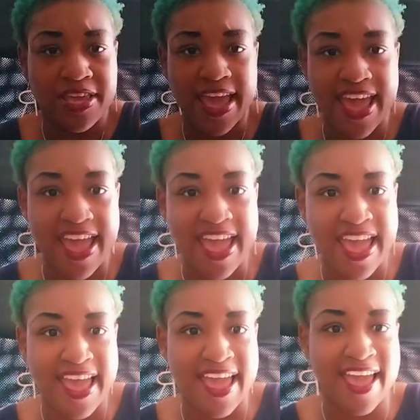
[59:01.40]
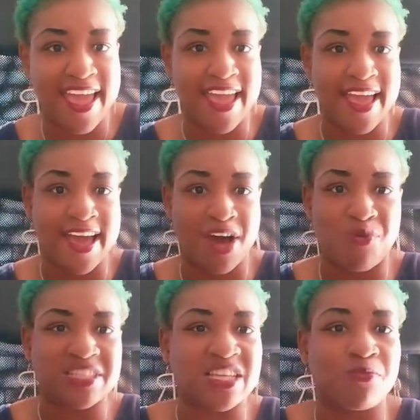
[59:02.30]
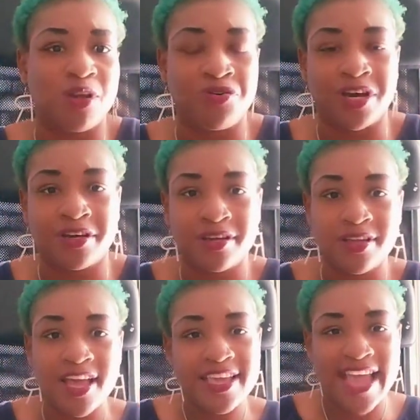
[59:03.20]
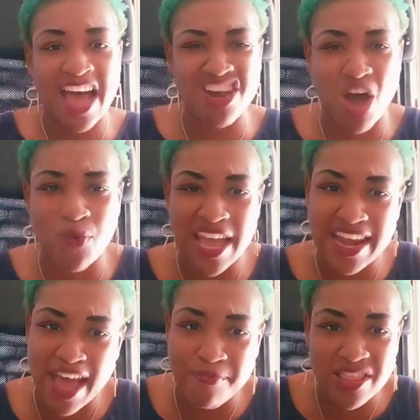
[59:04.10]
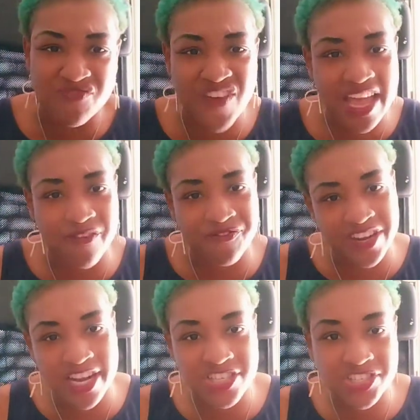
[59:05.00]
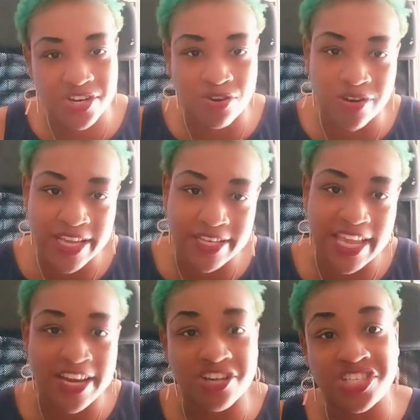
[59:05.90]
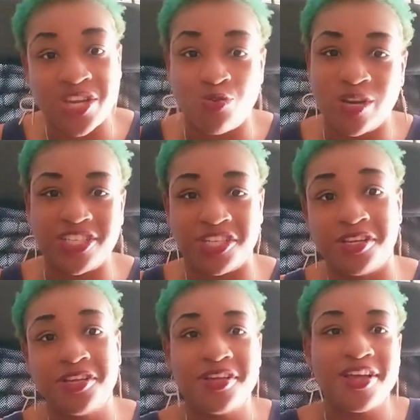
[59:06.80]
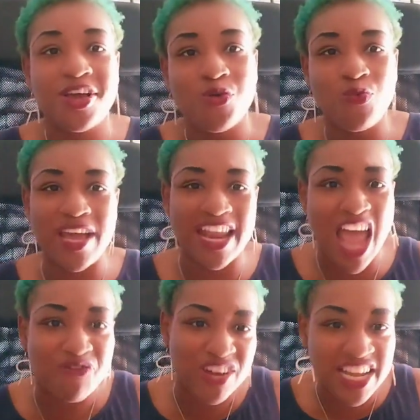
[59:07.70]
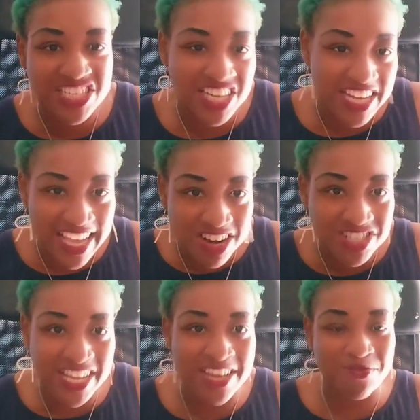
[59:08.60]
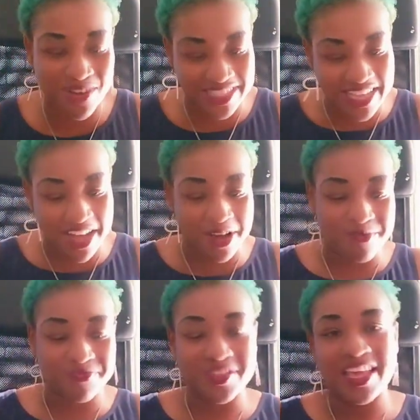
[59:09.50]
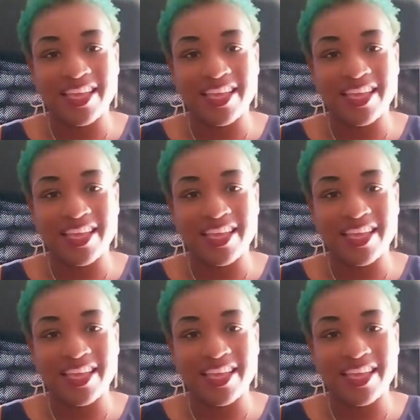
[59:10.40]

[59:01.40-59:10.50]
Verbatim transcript: Yeah. What's up, Luna? Y'all know we in that motherfucking Venetian uni- energy, energy. We in that Venetian energy. What's up?